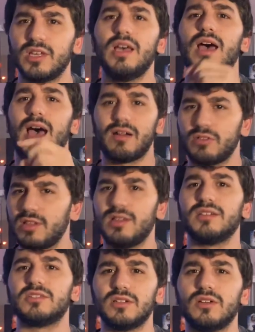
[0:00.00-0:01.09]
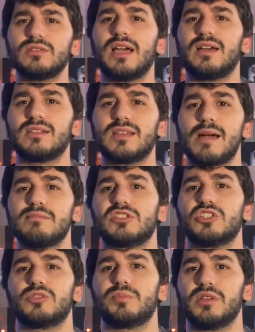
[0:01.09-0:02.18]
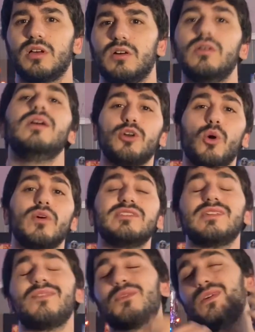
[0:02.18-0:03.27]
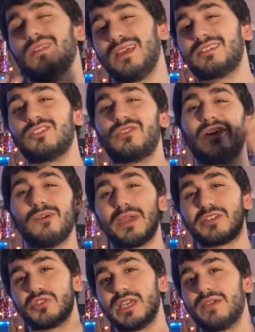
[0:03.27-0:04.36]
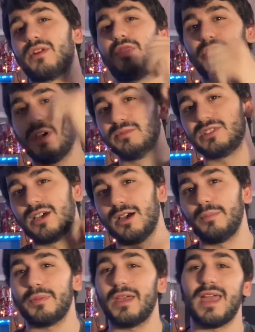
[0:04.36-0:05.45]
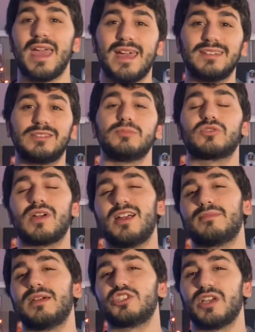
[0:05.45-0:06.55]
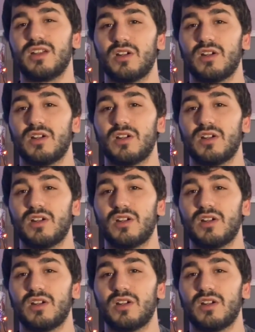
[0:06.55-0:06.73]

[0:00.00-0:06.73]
I'd really like to know down in the comment section below. Always, if you like this video, make sure you give it a thumbs up and subscribe to my channel. I